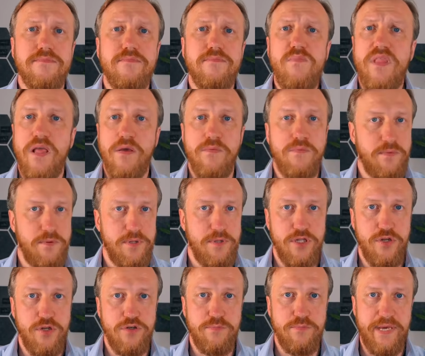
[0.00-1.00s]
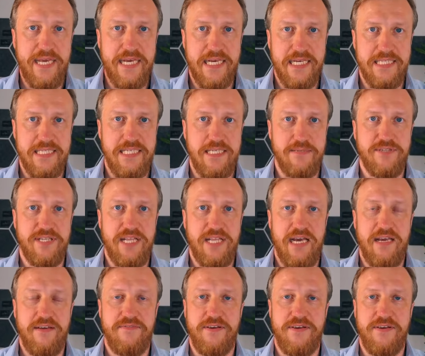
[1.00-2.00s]
We will not make a deep
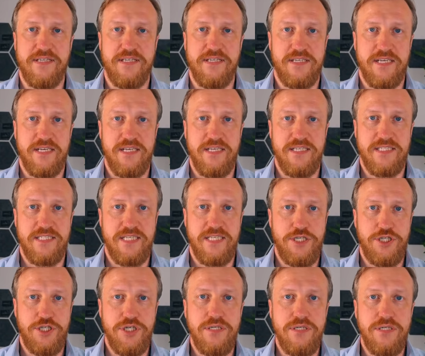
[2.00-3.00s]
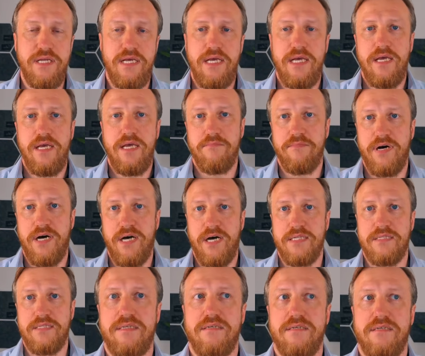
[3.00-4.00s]
dive into tokenization,
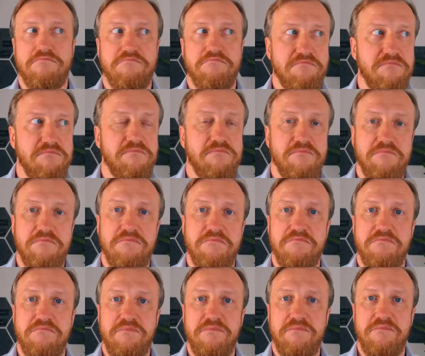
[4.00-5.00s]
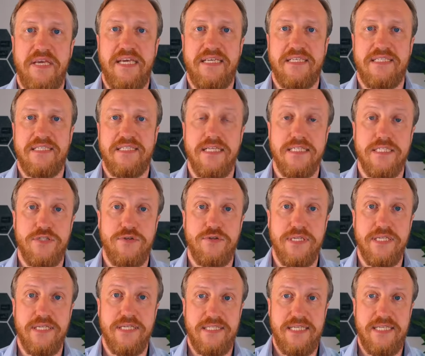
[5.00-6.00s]
but makes sense to
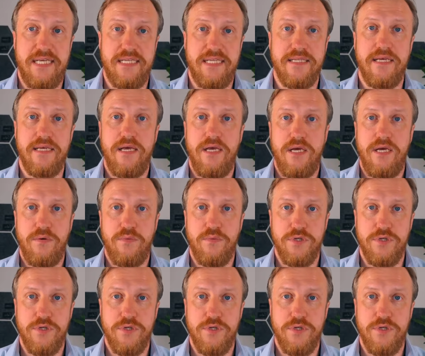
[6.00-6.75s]
understand what